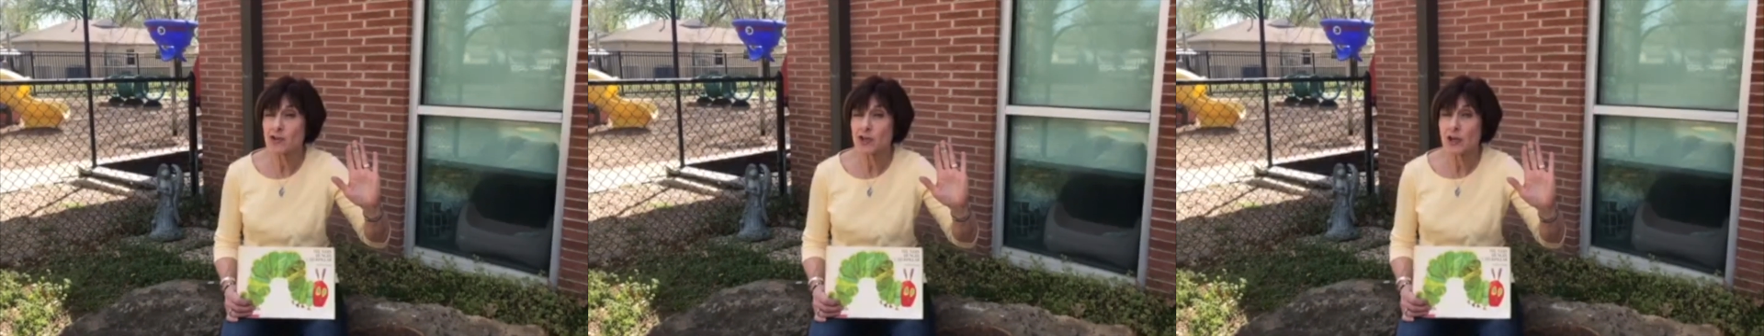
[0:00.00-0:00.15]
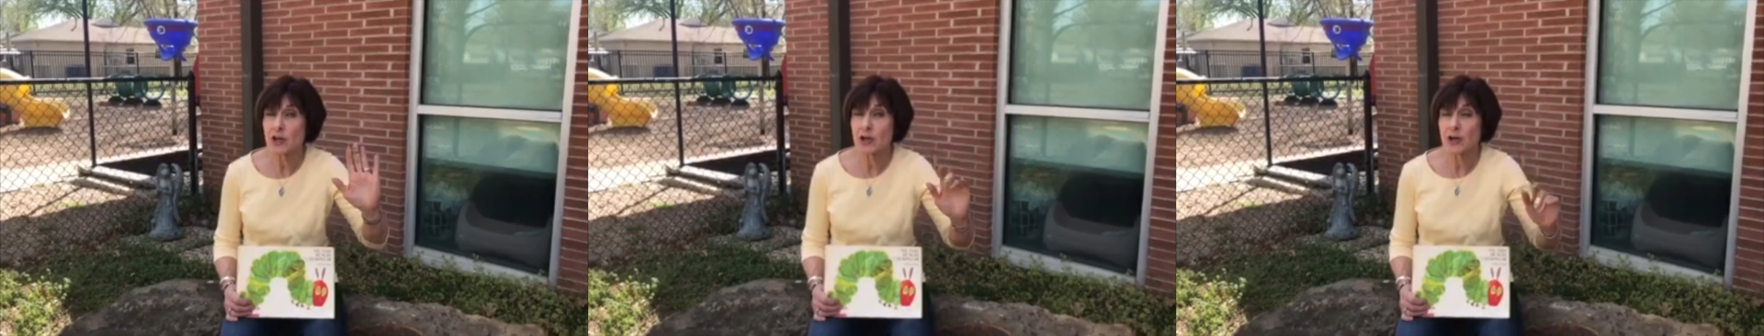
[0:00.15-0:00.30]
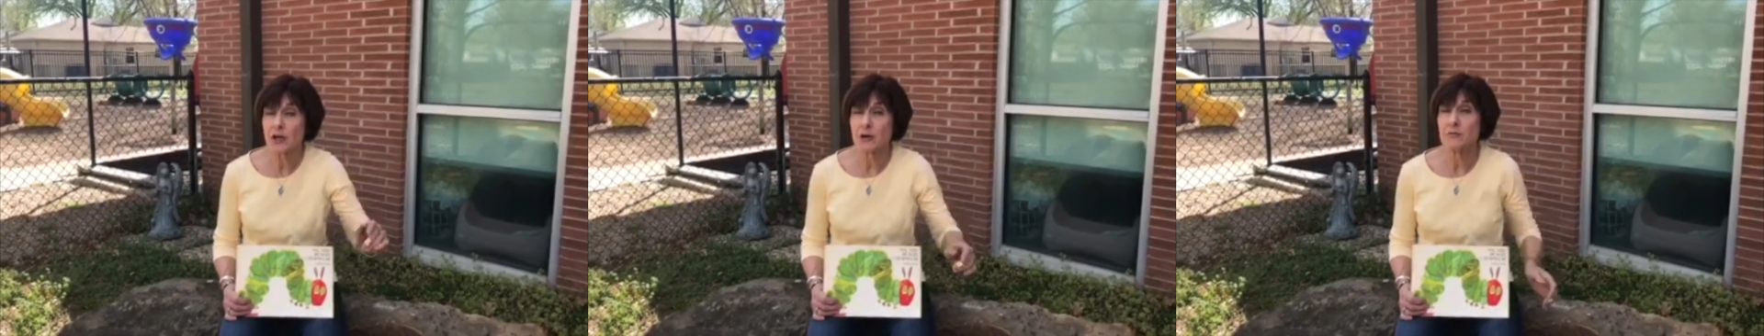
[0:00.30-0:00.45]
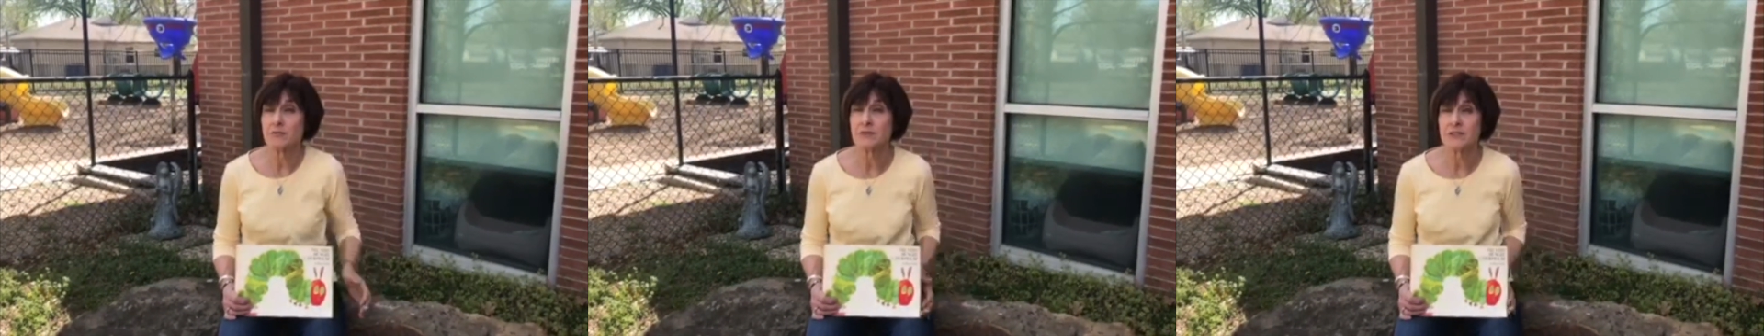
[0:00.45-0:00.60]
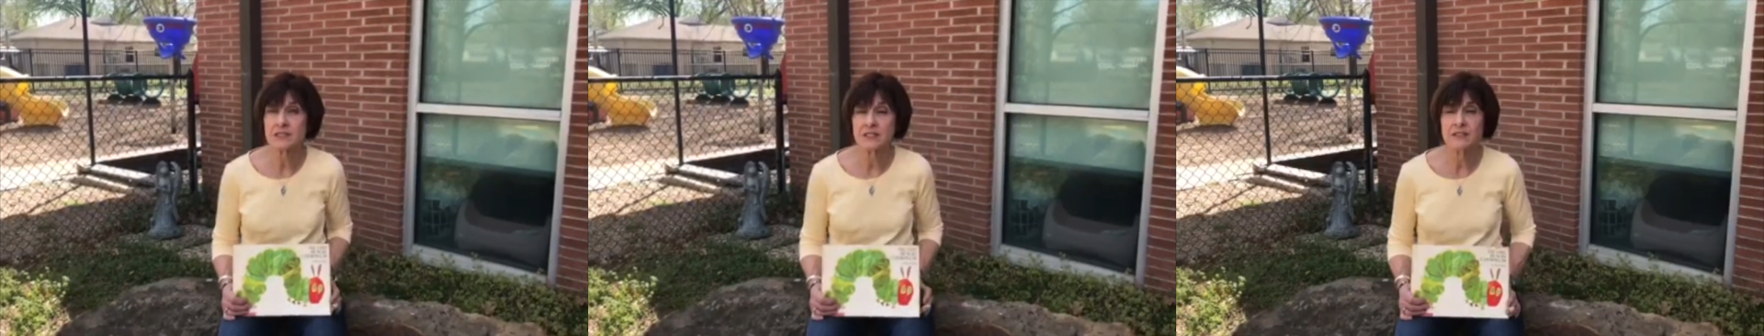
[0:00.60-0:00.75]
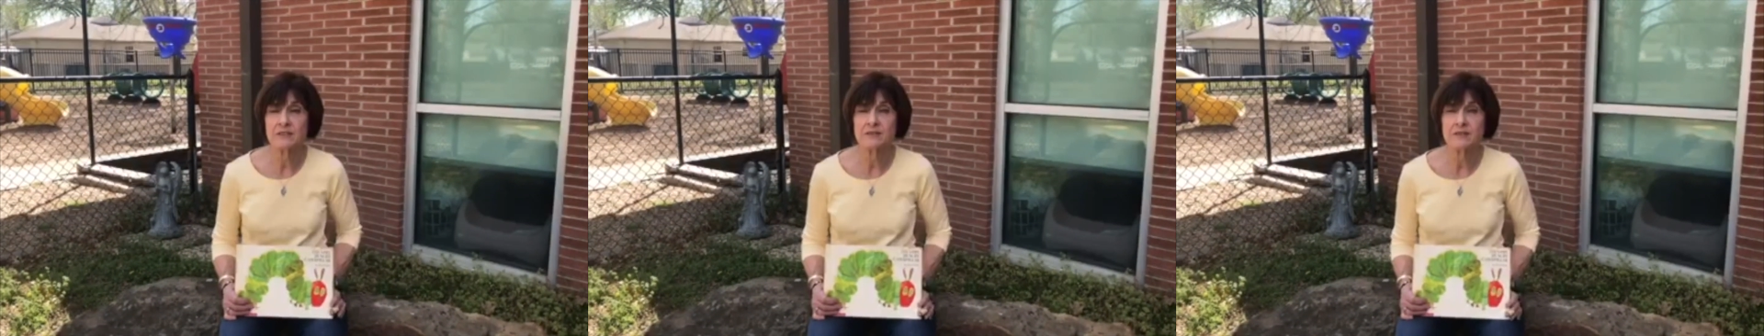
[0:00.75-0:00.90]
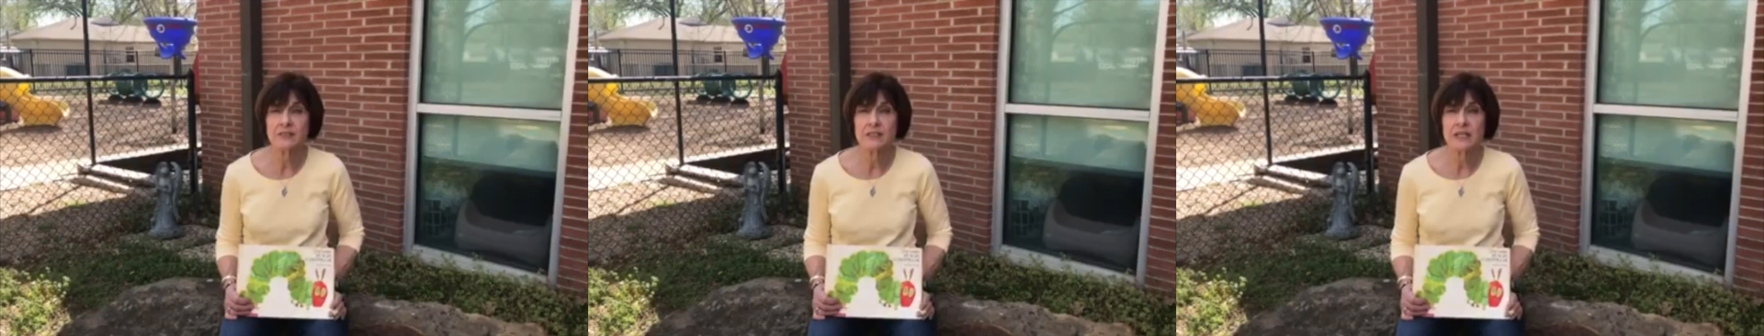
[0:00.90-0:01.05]
germs.
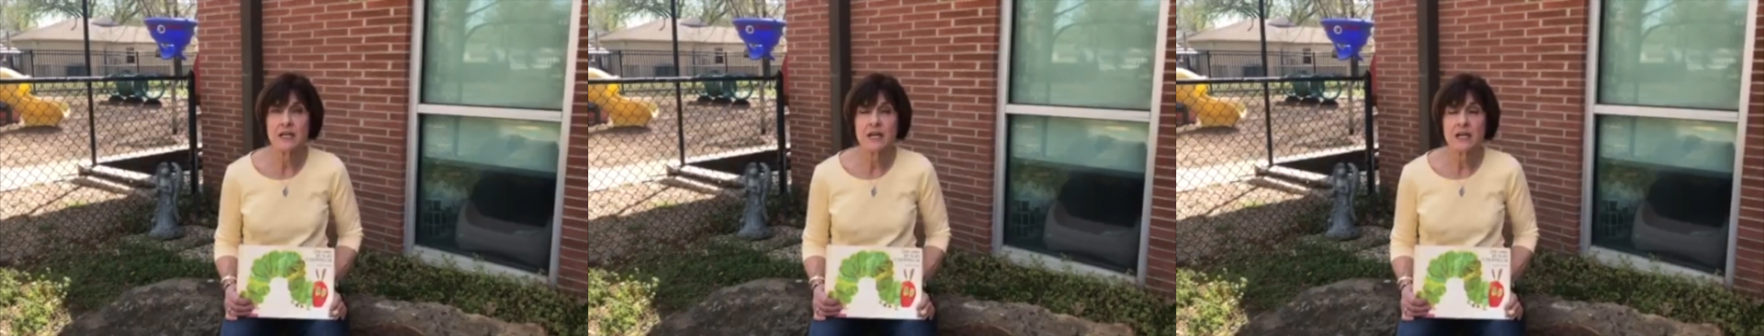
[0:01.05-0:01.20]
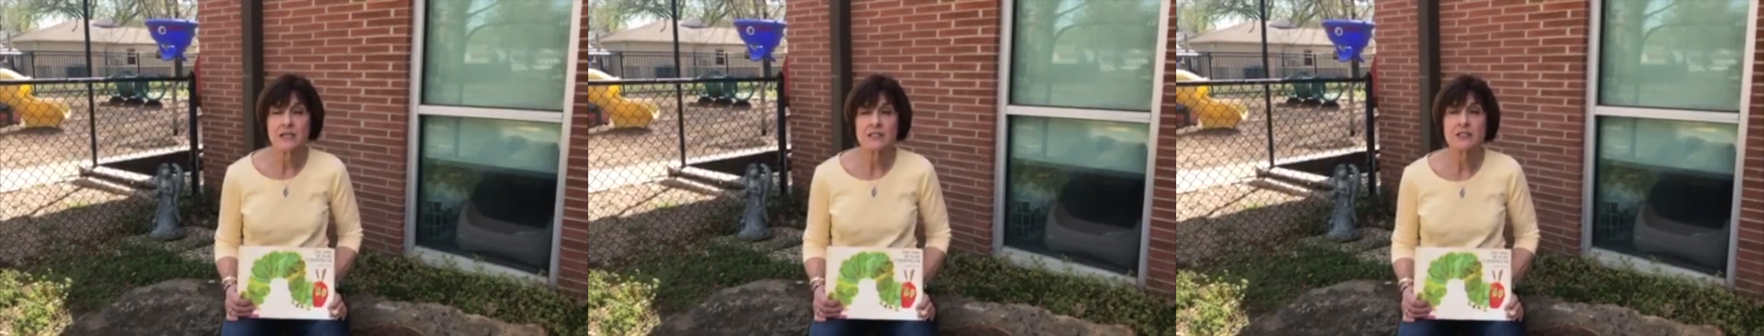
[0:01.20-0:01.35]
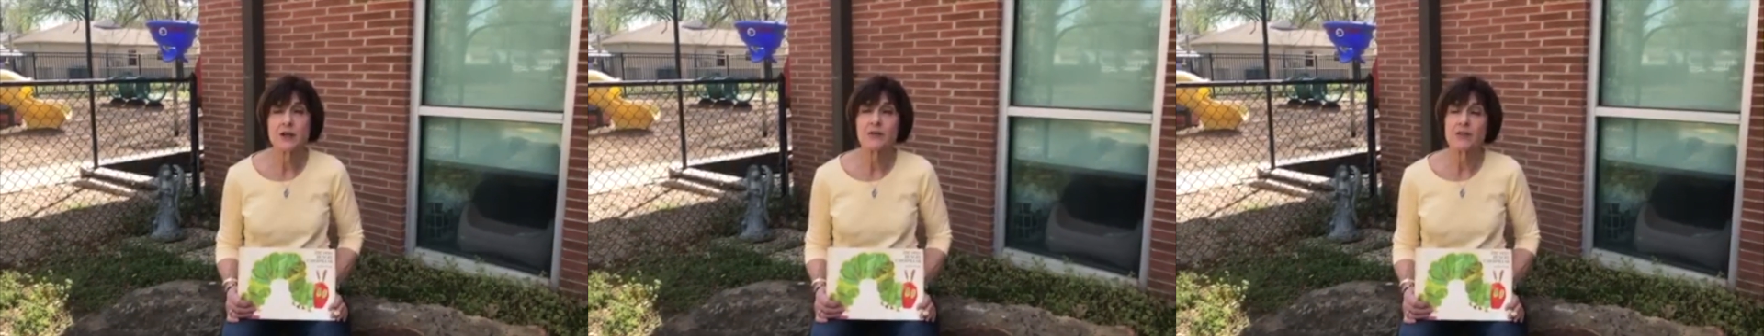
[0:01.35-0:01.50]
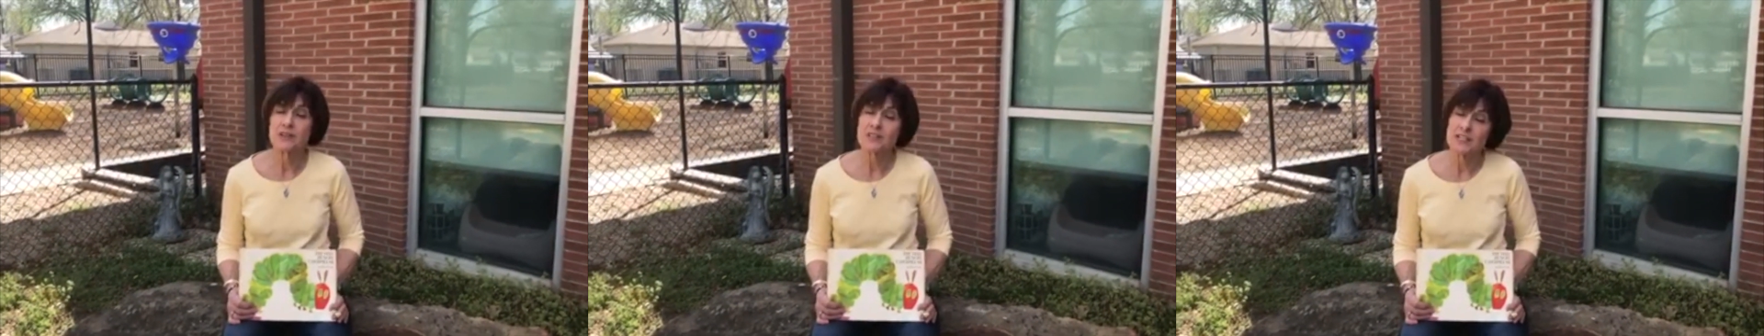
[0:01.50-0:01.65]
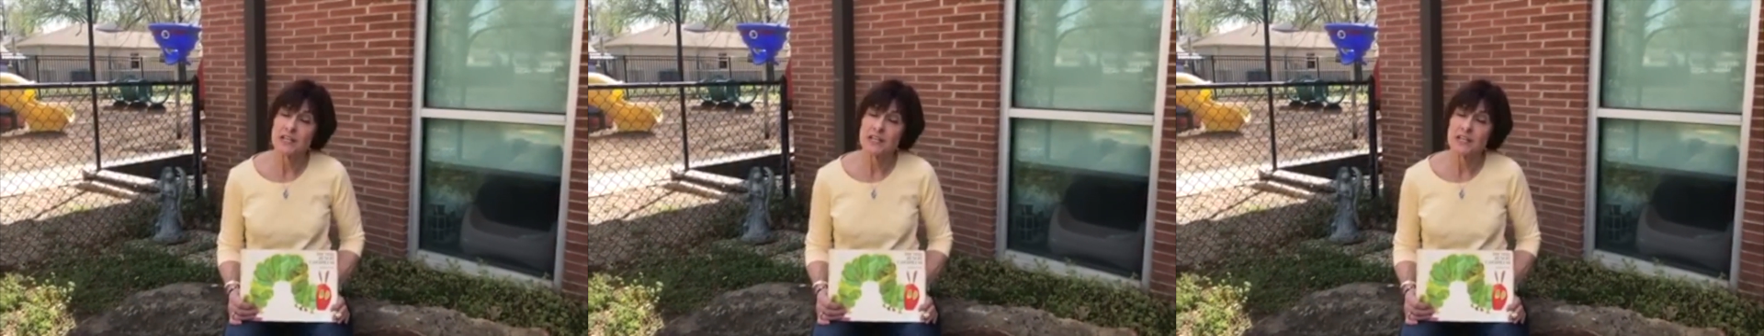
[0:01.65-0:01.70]
So the